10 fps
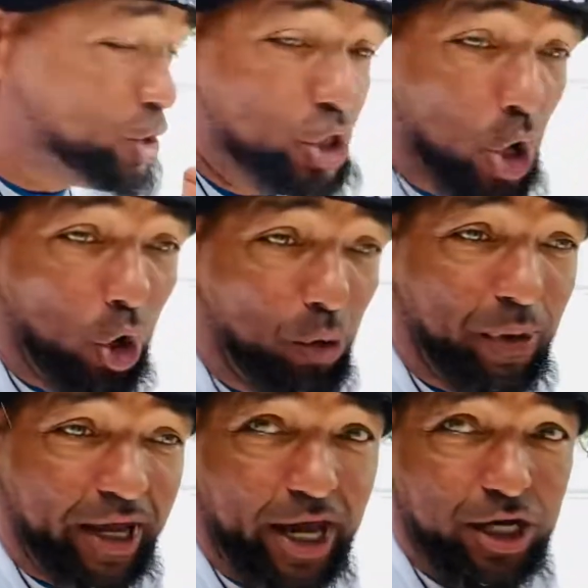your
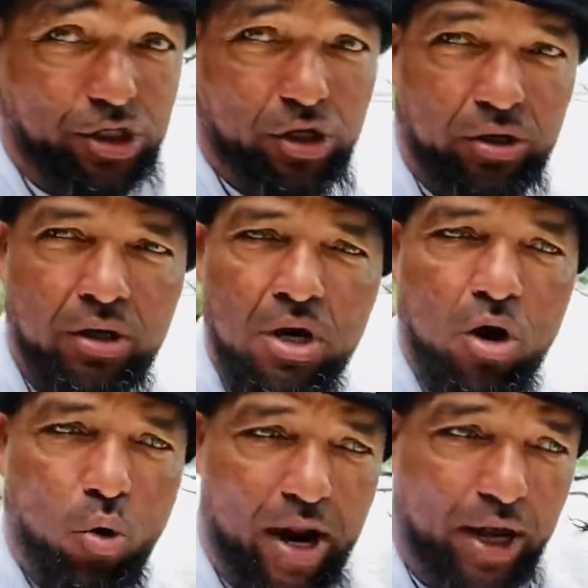vacation?
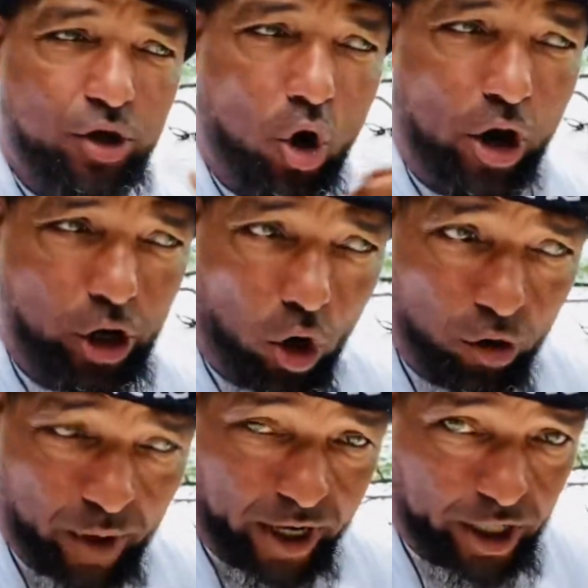Where are you going on
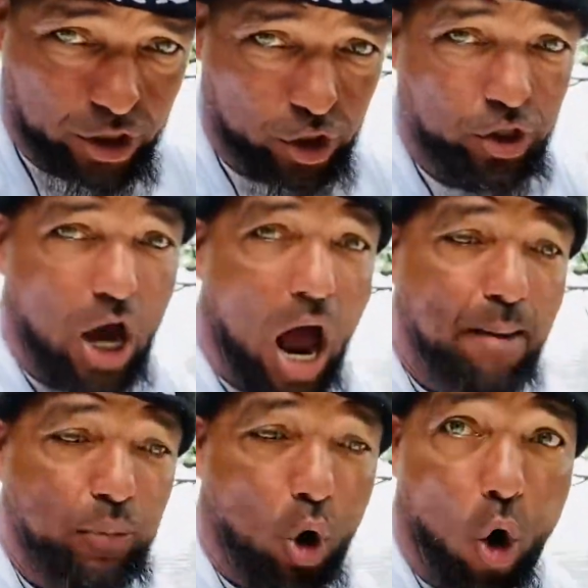vacation? I'm
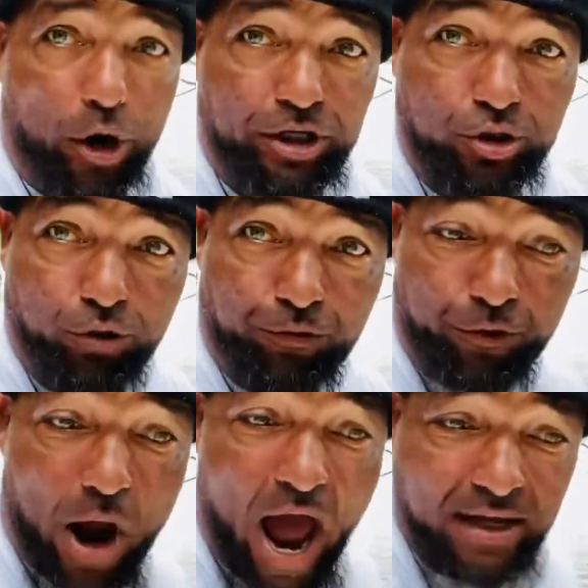going to
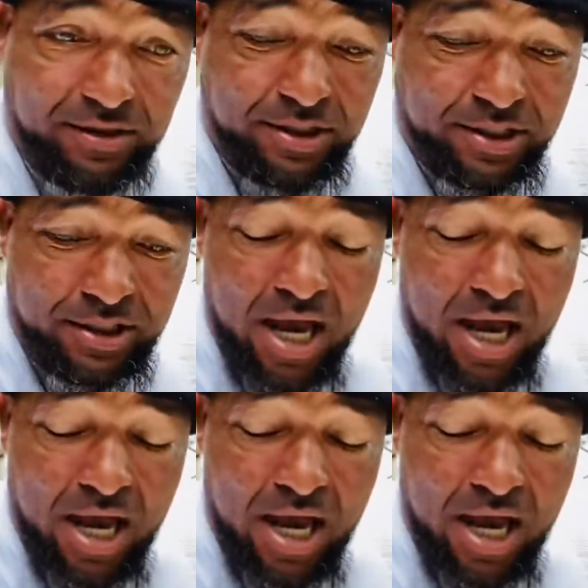France.